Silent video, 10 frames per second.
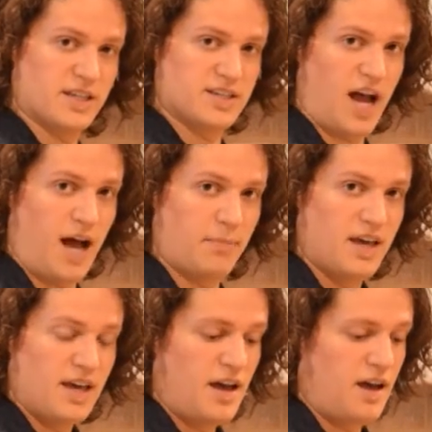on
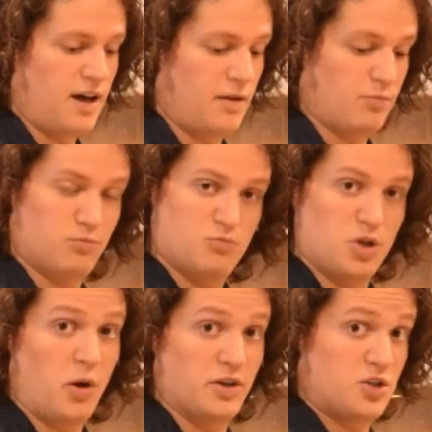top, um,
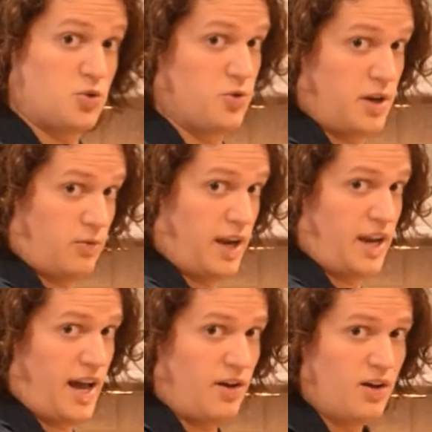you know, and just threw it in right
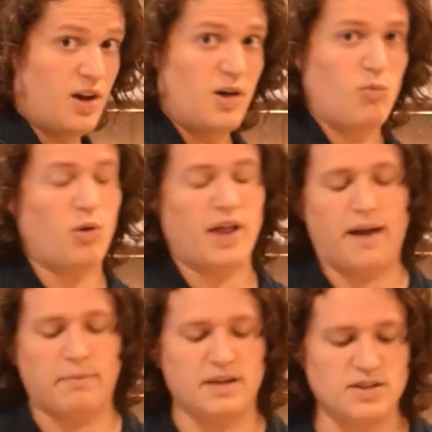now, what will
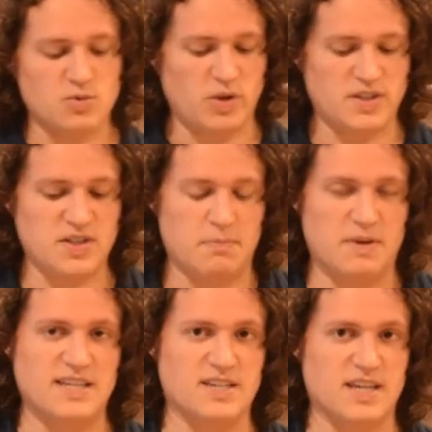happen is once the
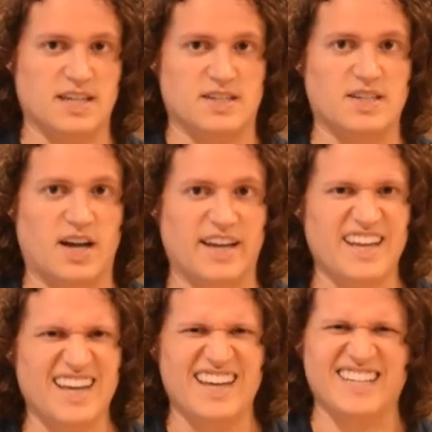pizza gets done,
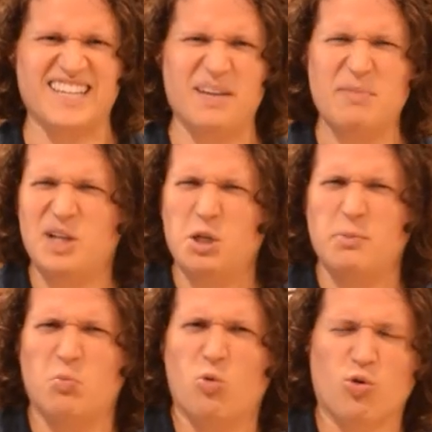it's going to be a little
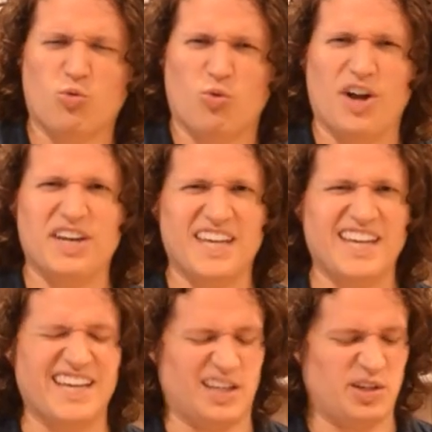bit more
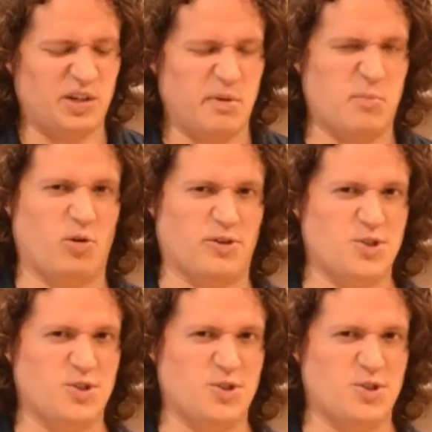runny and a little bit more